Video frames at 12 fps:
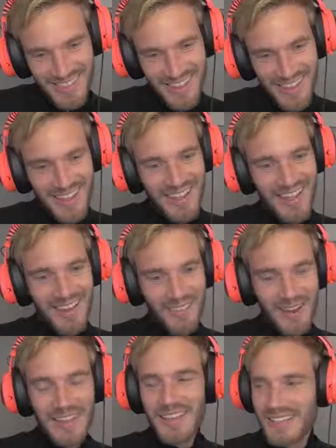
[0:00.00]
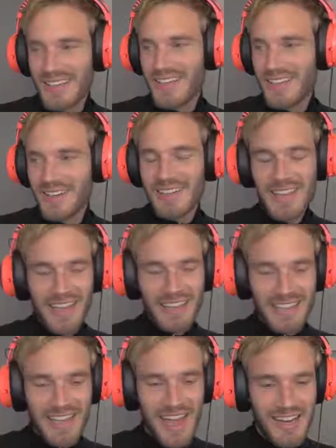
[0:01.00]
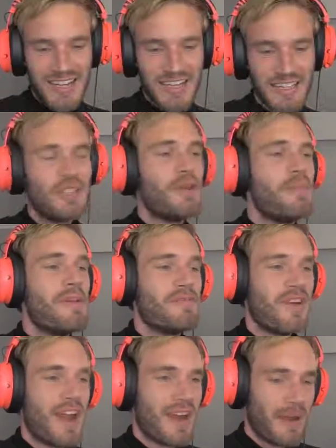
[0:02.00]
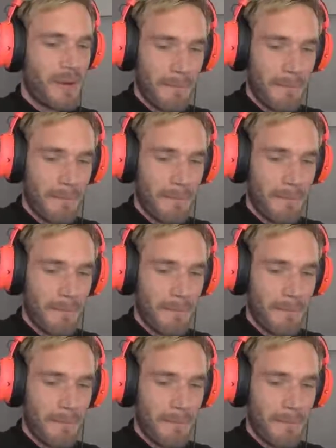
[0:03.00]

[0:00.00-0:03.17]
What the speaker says: It really did look like Tekashi, to be fair.